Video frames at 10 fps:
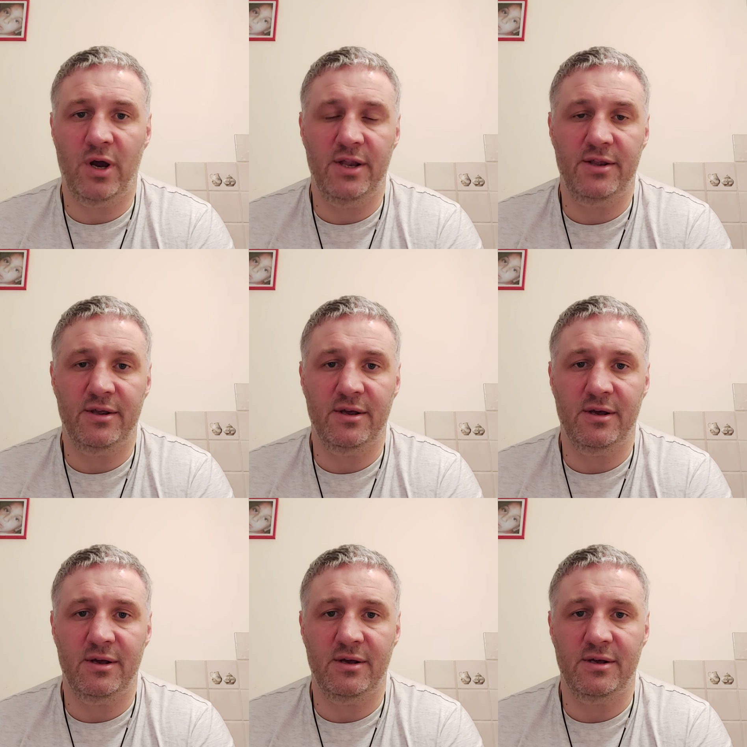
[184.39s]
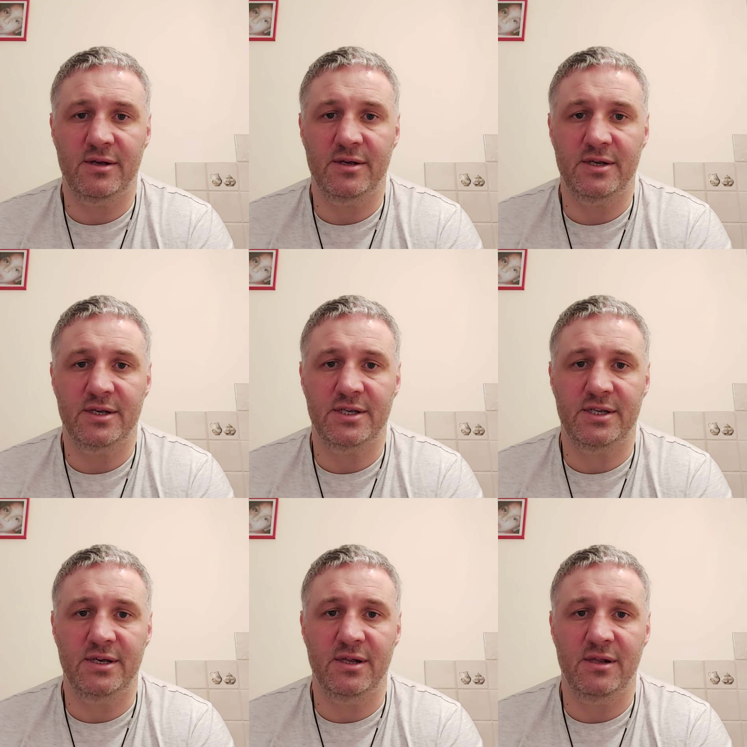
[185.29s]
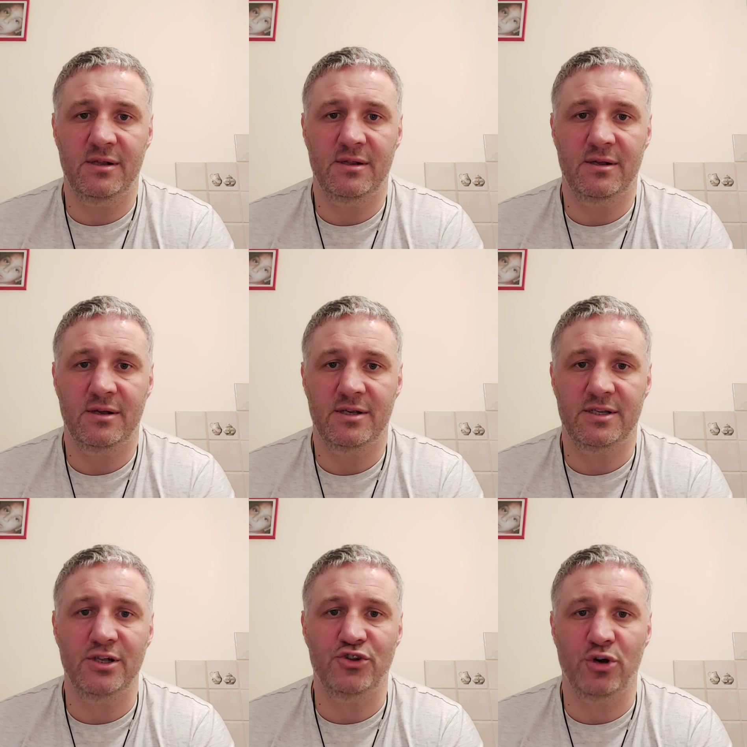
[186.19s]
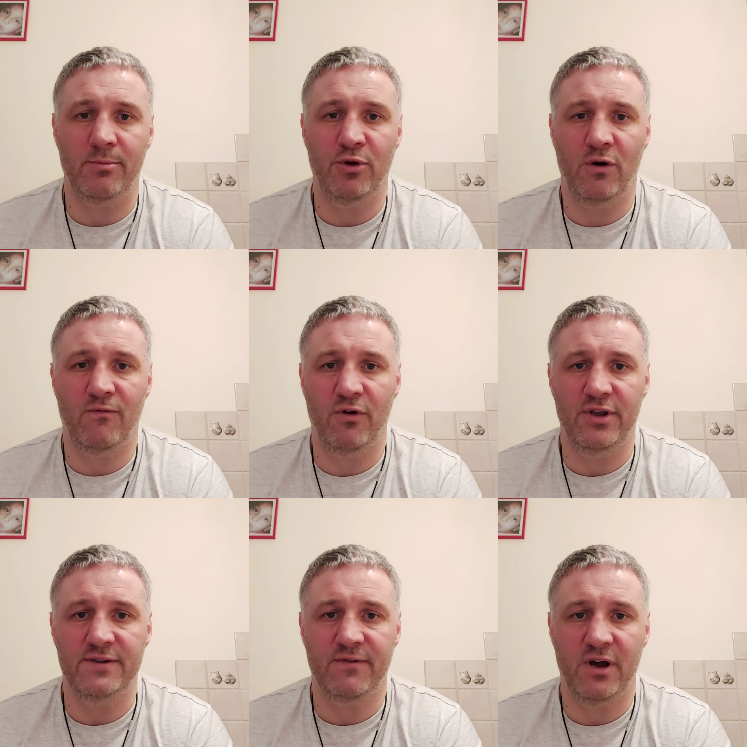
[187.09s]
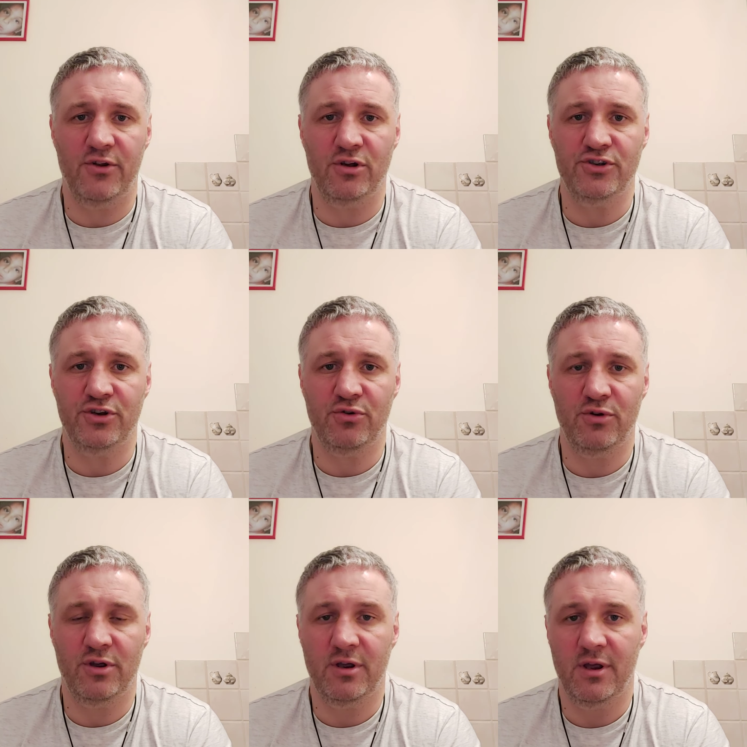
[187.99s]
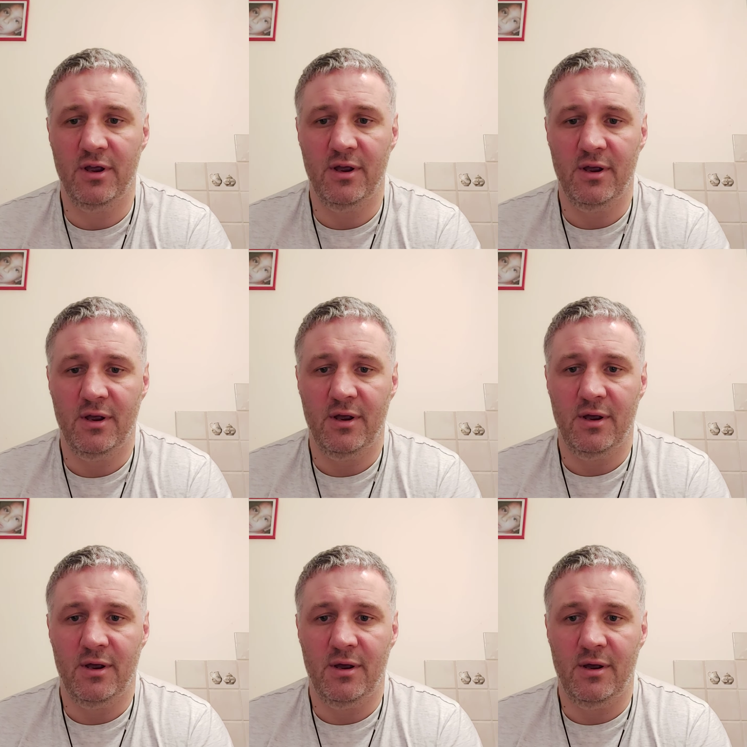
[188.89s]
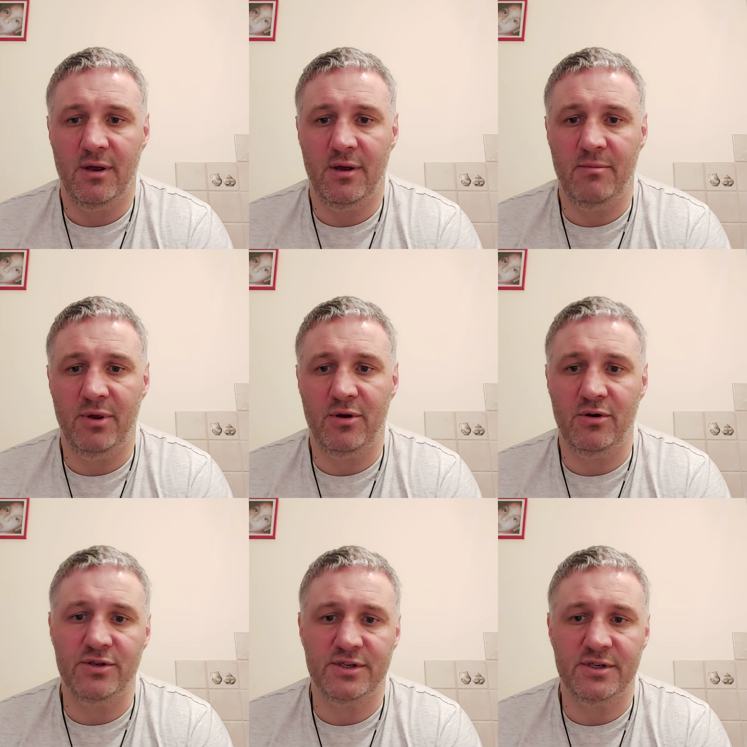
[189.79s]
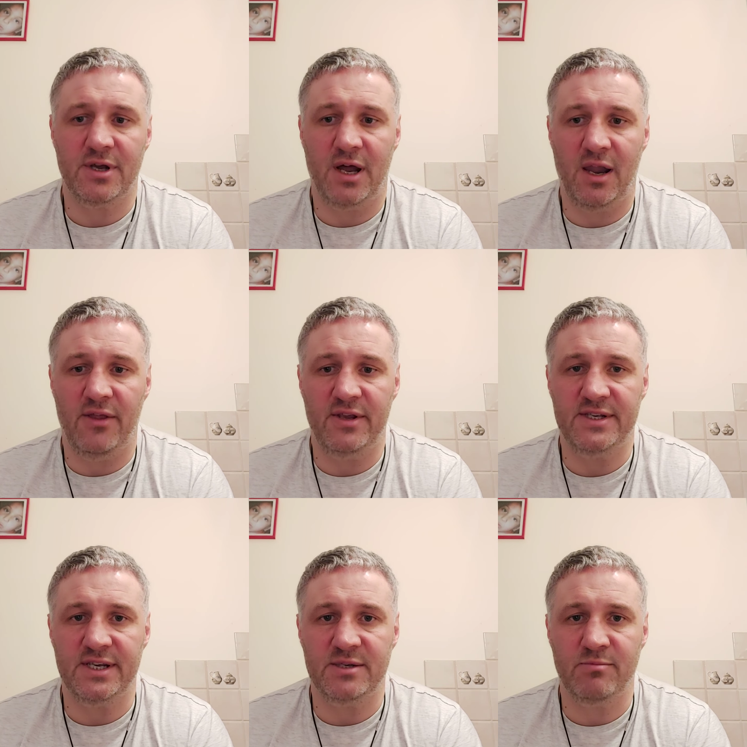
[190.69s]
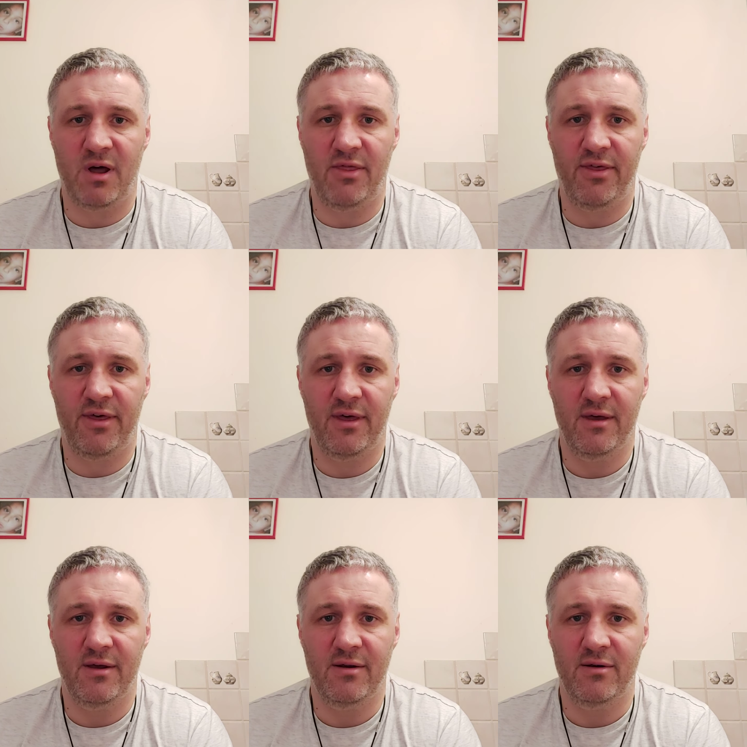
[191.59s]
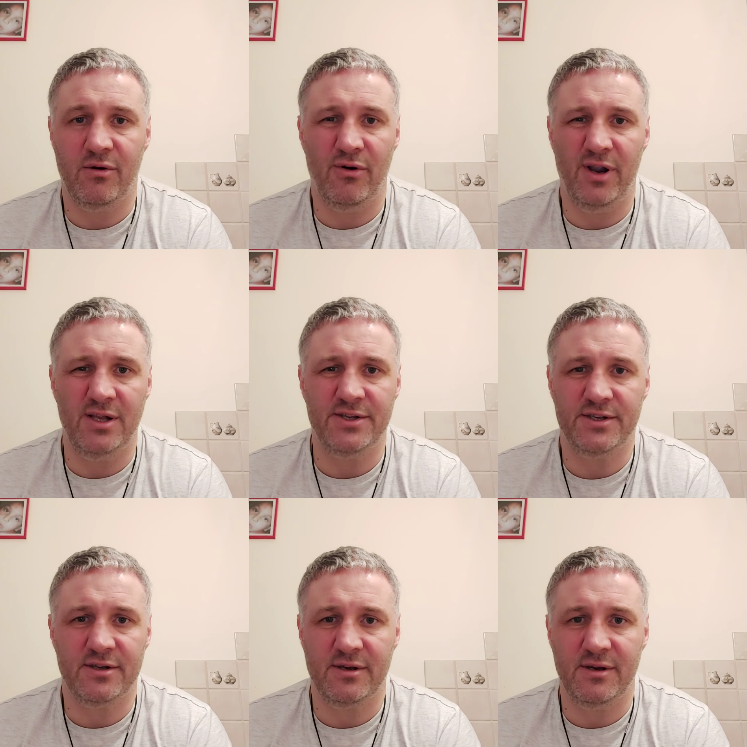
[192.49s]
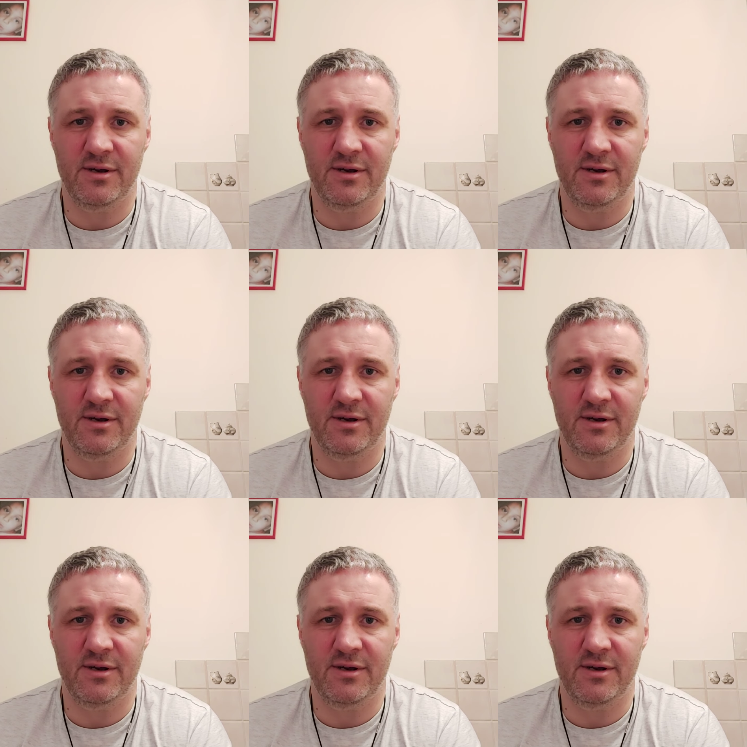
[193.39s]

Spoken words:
White still top dog for this fight also, because another 6 months or else